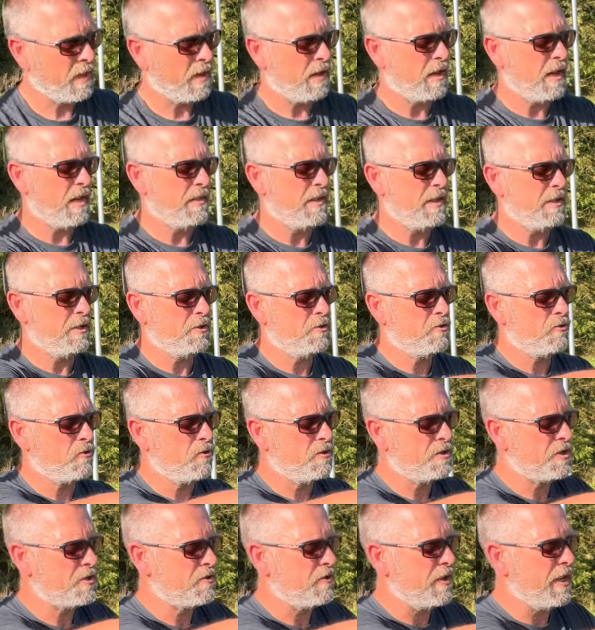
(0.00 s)
and then a
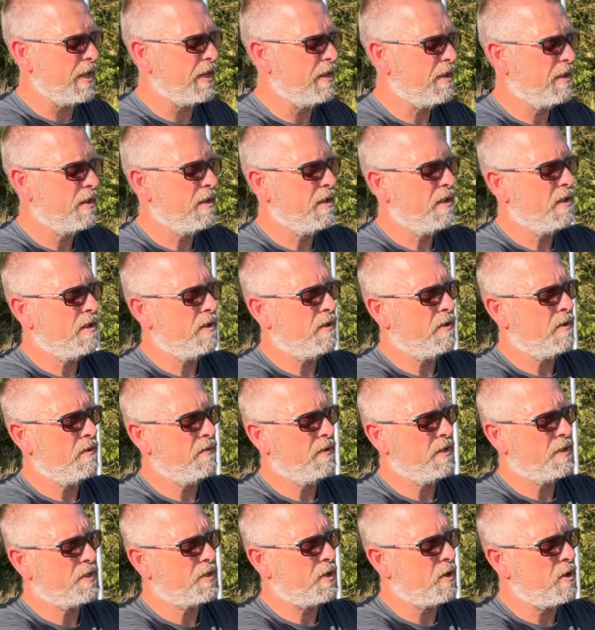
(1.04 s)
drawstring on
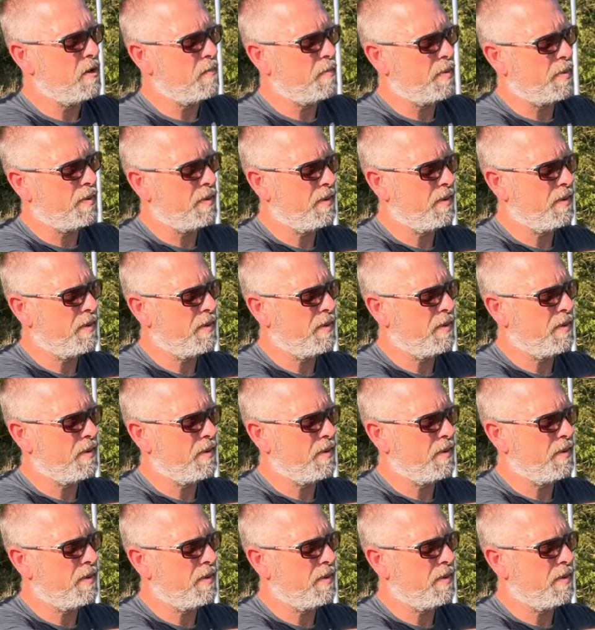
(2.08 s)
the top.